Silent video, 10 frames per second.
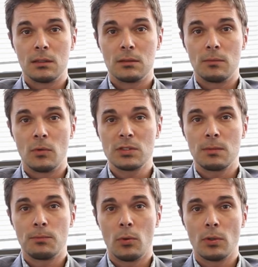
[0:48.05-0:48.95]
The most
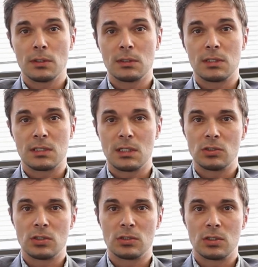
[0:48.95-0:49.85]
important
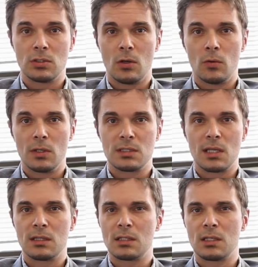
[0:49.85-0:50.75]
distinction to know is
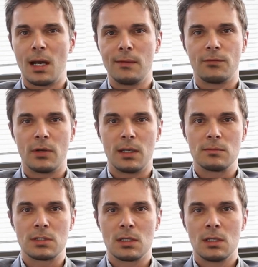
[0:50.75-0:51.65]
that the
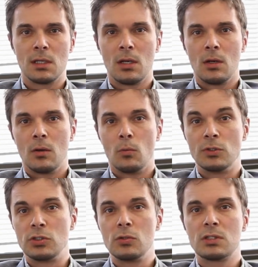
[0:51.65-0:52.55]
timeframes,
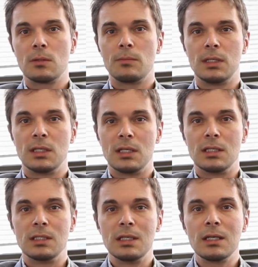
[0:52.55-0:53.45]
which used to be
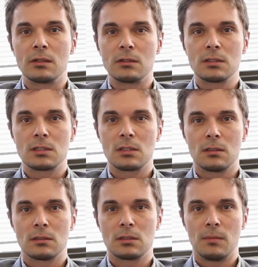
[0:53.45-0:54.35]
years
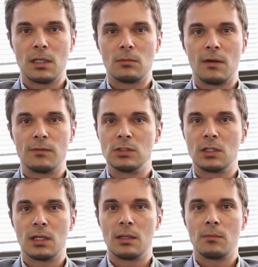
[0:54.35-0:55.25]
to make a refugee
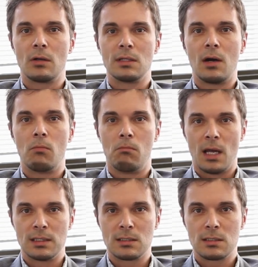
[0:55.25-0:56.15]
claim, are now
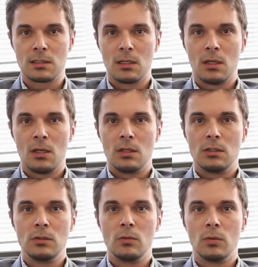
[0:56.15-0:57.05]
months.
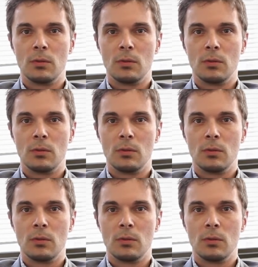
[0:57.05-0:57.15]
You will